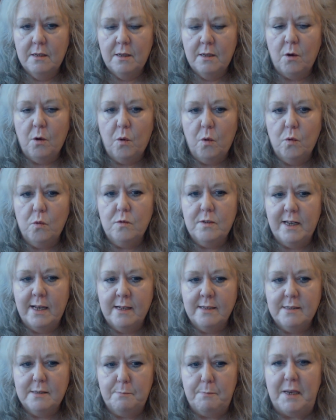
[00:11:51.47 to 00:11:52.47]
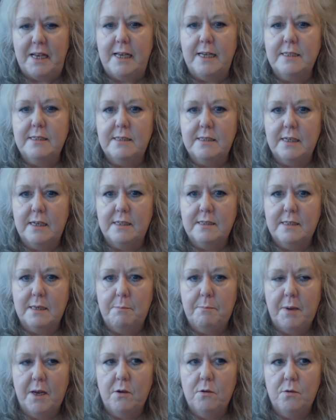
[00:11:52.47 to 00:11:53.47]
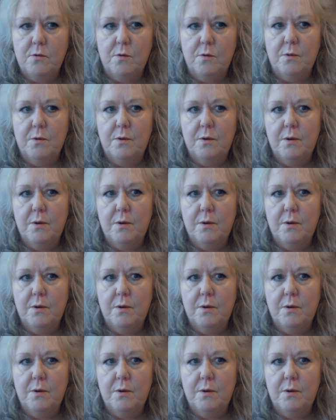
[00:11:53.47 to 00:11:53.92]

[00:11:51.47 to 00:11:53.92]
Now, holding space is about